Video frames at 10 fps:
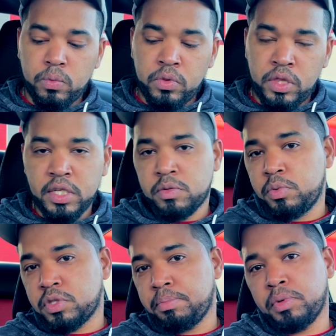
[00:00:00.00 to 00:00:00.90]
This
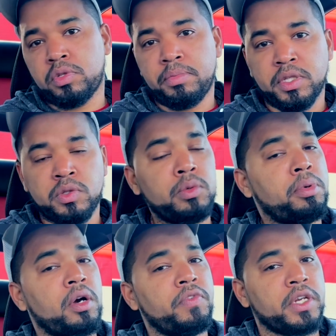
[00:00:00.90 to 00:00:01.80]
was supposed to be a
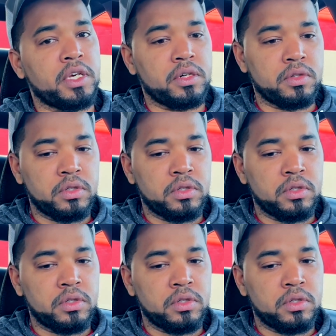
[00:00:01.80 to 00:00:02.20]
2-part video.